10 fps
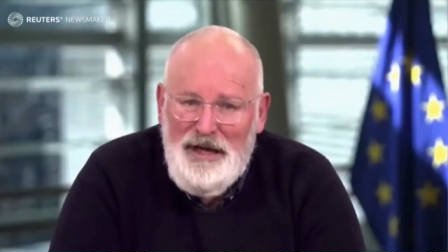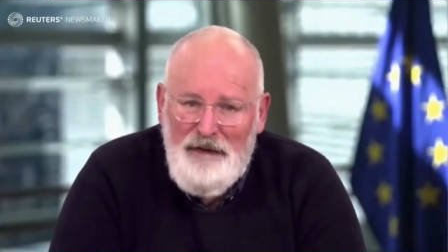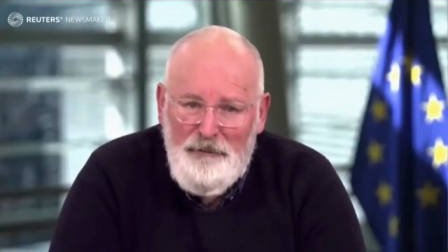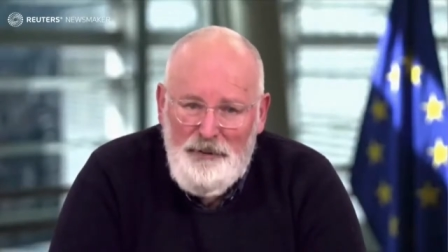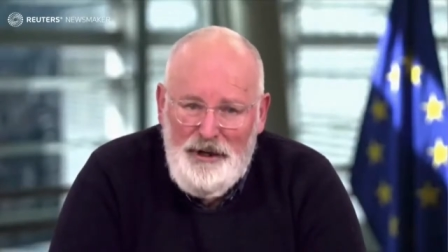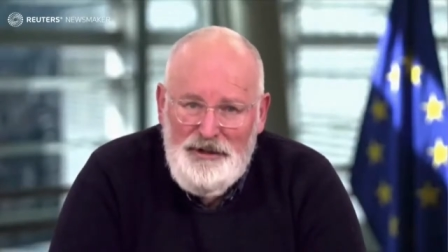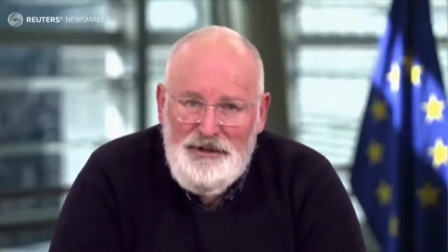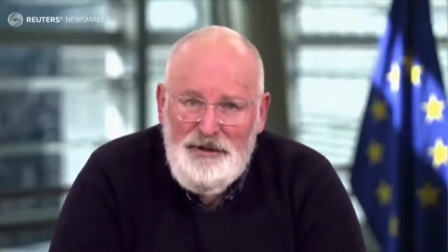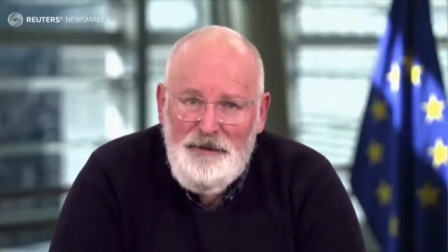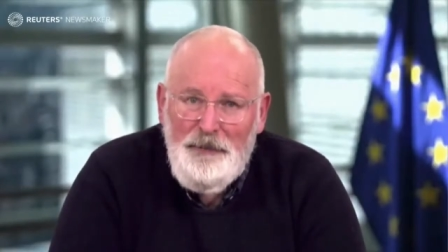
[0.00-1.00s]
We have a
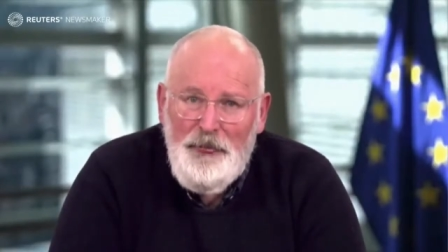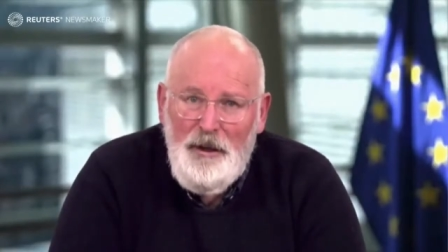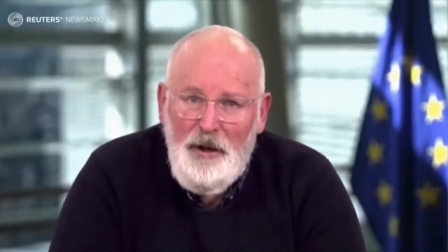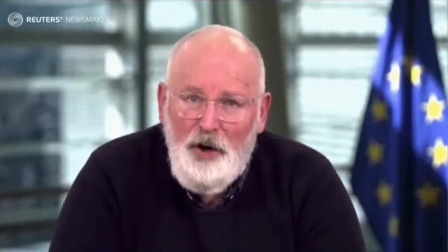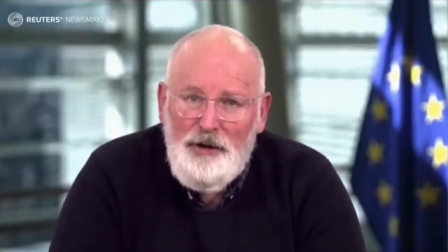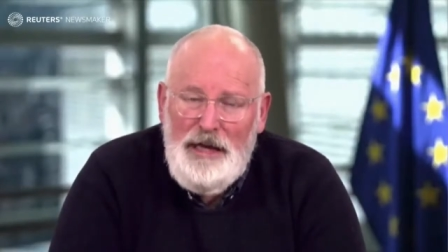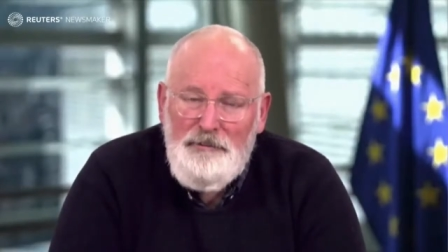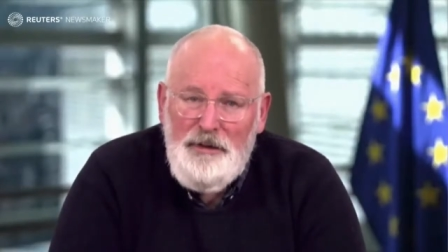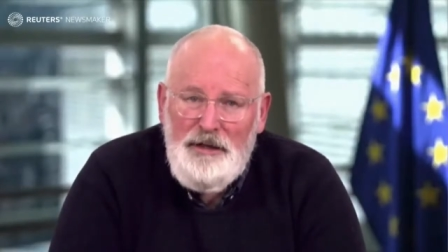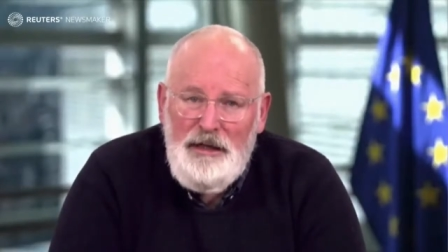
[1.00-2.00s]
price on
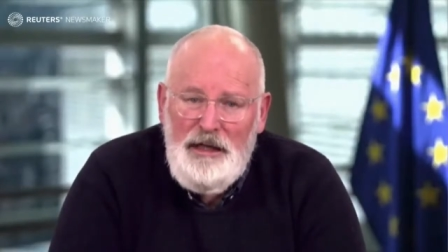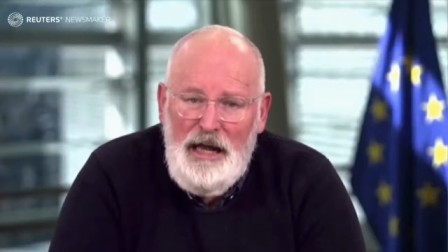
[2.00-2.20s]
labor.